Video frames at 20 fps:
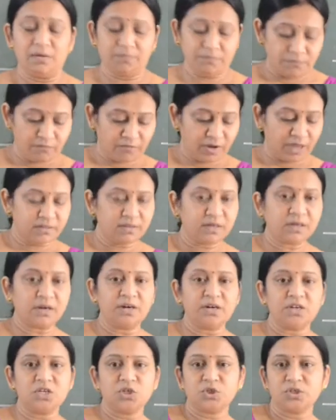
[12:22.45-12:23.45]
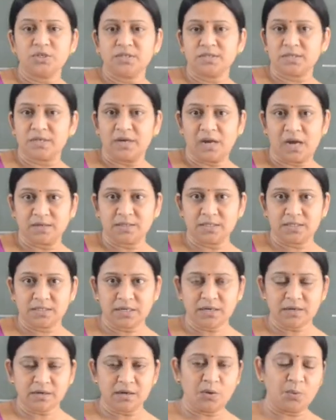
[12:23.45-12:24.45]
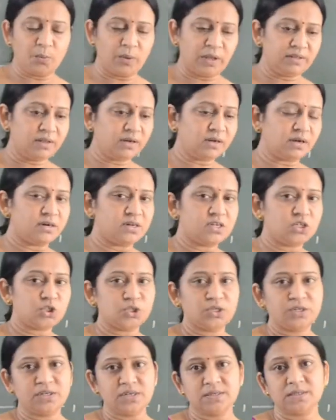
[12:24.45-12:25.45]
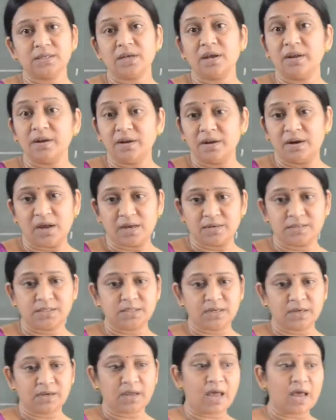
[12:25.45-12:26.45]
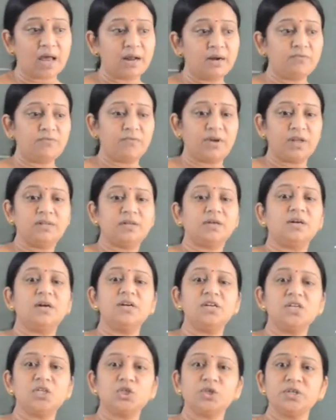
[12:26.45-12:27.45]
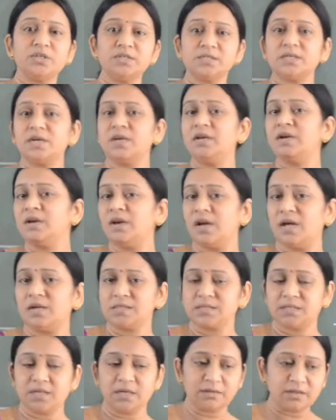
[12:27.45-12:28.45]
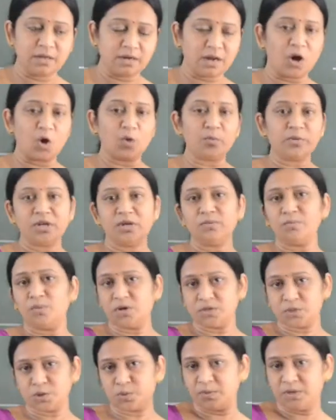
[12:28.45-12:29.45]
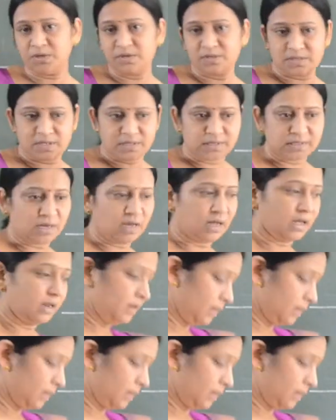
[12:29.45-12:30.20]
when the condition is elastic, when the condition is inelastic, and when the condition is inelastic, then how many possibilities are